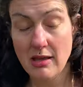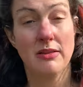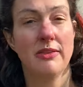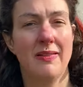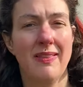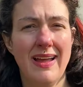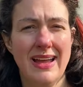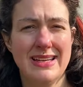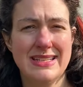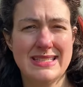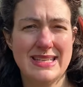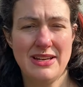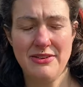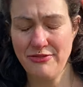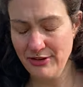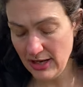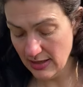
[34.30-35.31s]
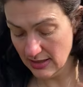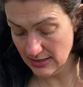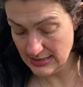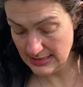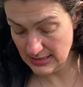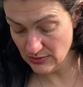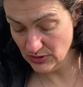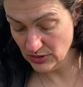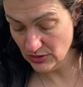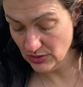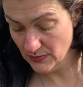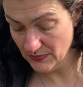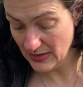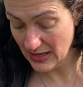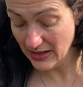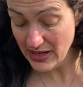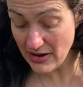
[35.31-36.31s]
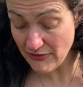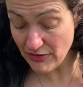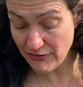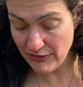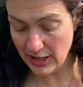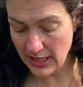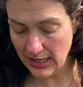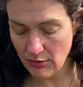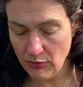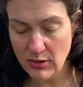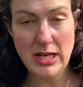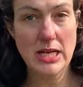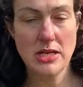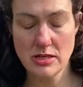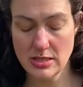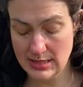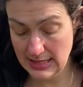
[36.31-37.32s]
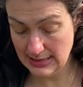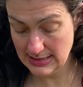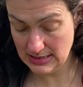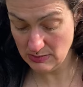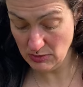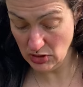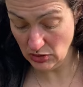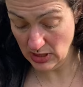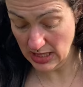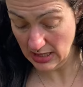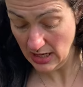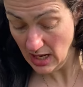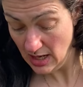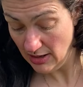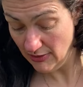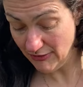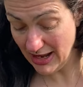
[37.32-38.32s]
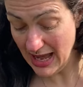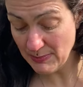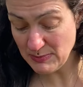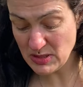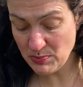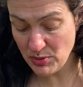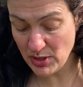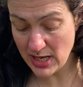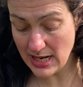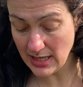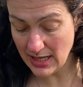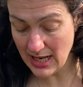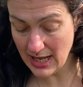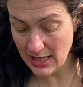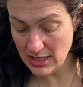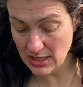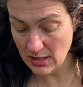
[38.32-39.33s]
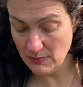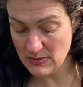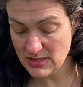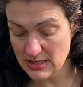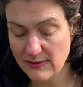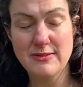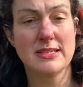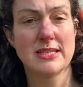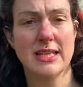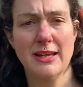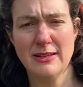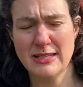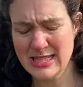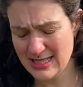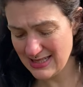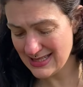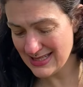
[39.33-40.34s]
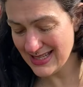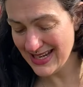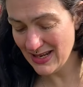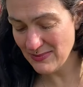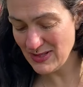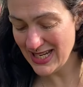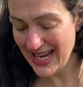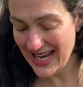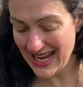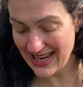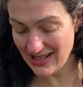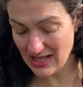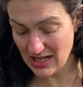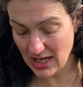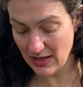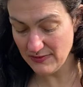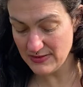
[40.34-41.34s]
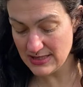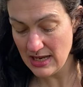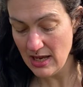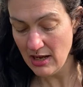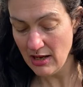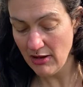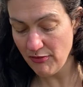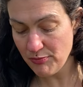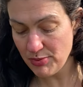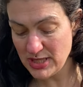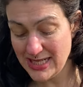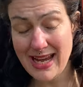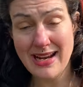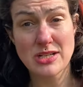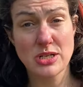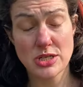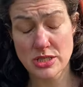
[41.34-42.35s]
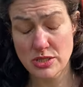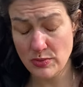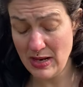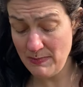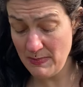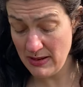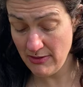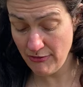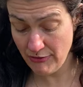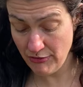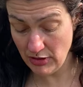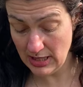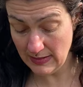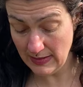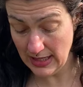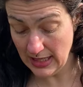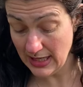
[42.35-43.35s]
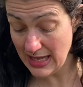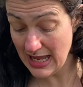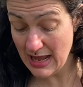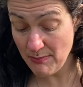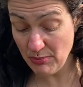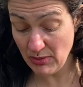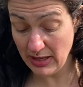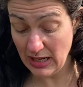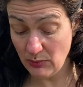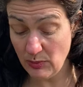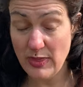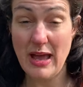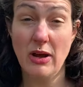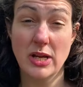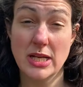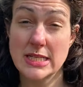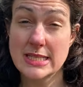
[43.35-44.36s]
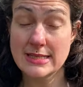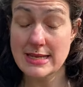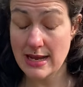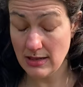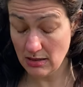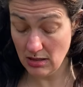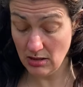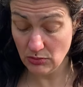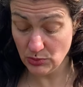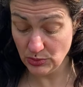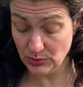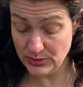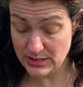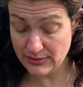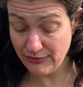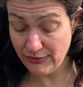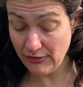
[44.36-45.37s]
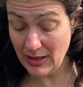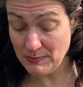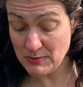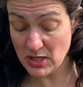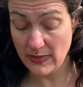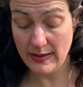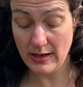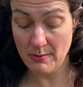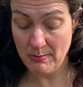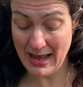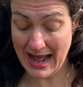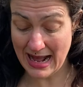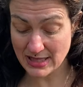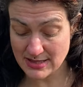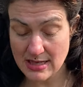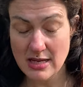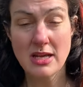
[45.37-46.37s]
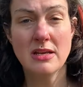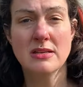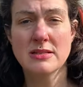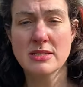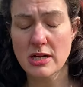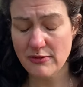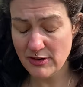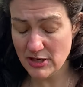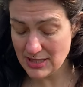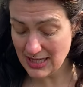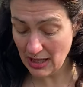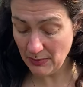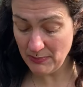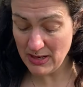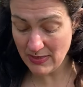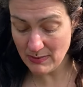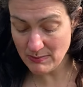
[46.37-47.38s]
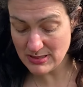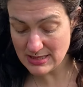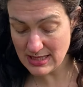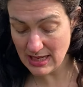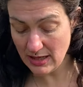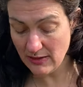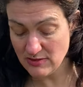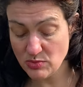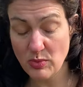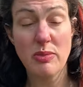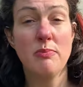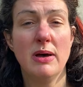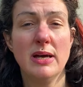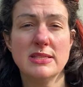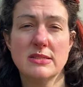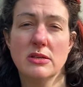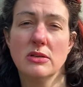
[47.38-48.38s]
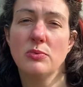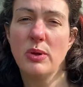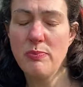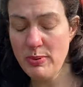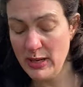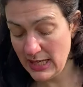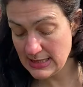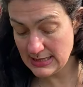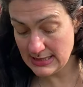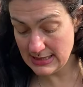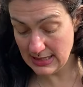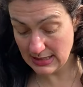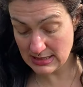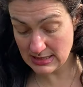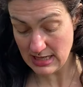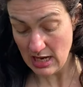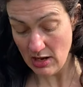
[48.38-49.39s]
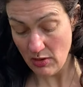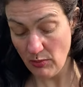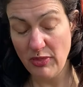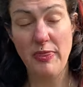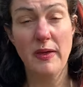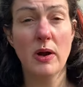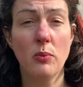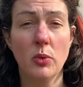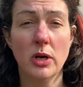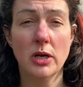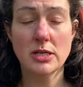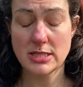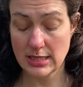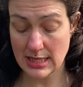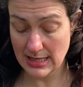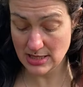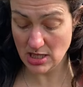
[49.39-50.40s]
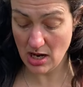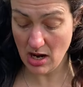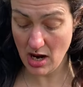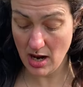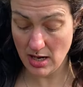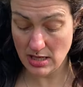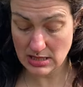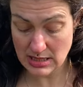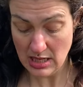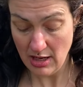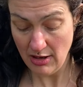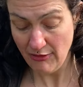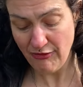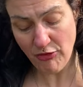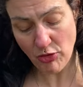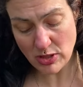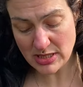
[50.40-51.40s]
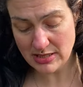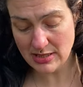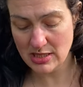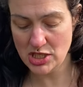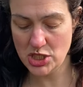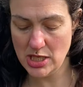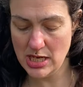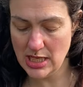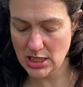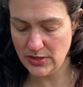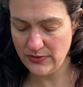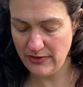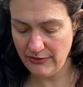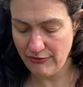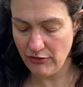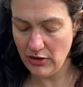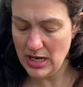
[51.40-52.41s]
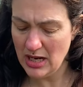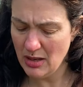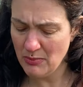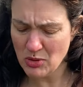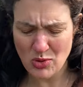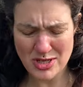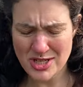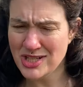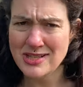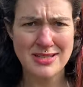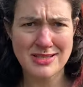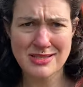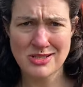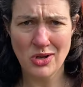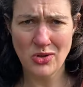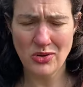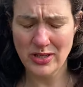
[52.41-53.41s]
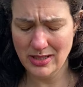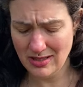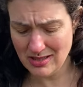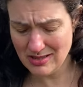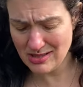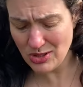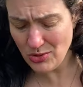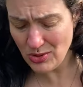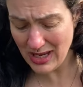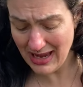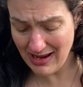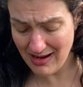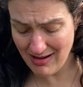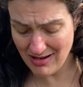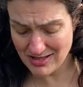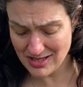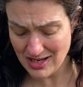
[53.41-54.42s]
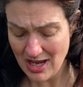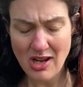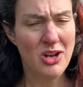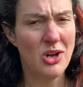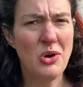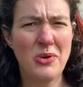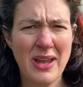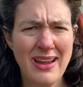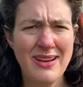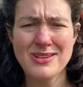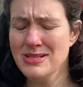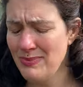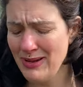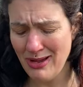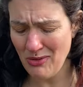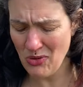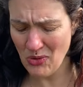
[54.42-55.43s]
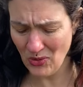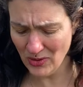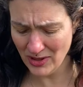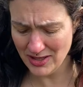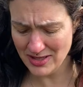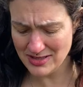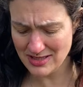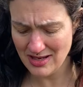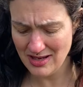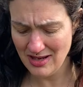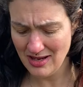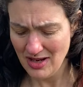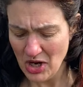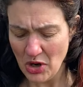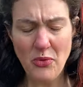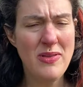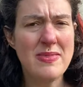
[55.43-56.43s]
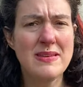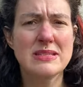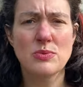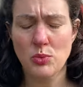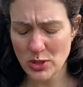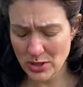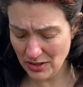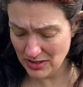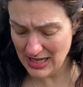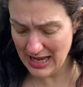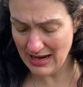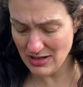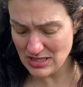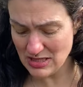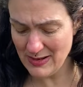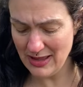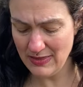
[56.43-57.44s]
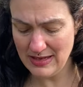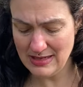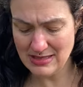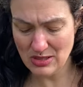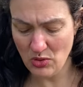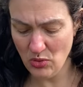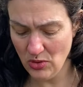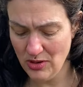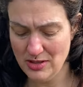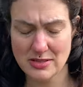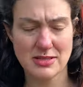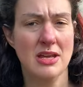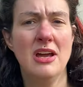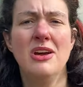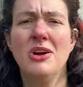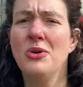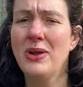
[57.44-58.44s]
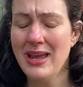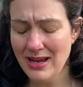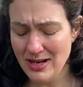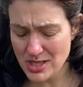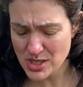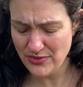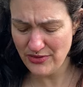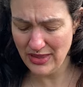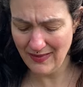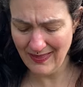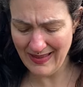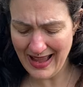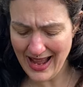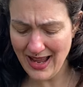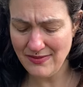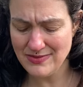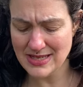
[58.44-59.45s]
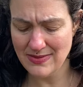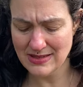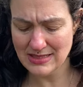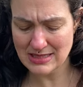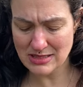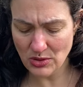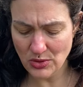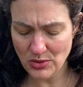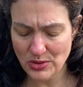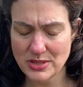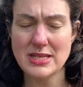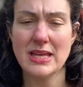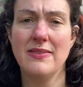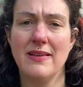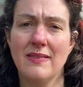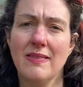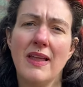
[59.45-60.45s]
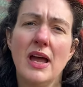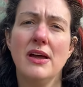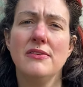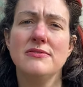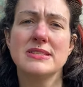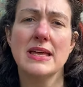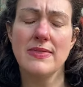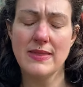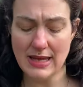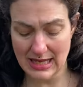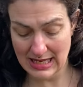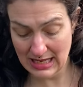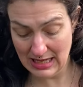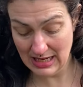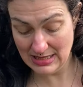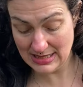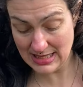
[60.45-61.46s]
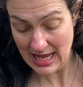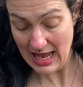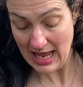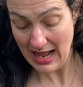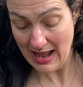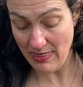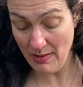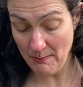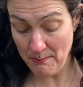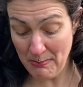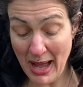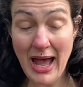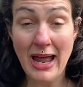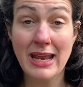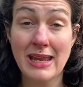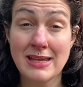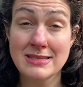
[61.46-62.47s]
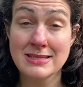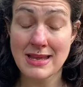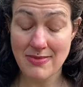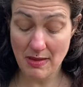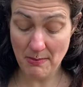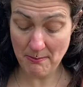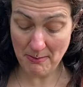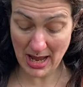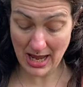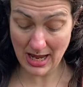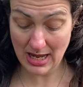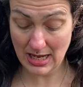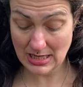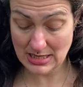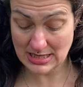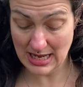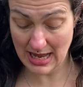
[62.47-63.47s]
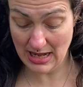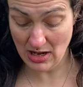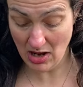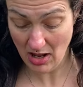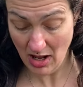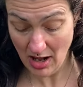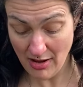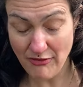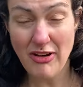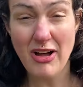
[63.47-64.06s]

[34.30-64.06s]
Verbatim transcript: The lies they fuck us through. I'll never forget reading your testimony of cops pricking condoms, of sluts slammed in handcuffs, of protectors raping freely, a game played without consent, all rules flipped on their backs, servers helping themselves with muscle, with big sticks, with their words against ours, forced exchange for freedom, or just stolen because who cares? Who cares about whores? Who in this world cares about these horrors? Who cares for the lives and the souls and the loves and the kids and the bodies and the minds and of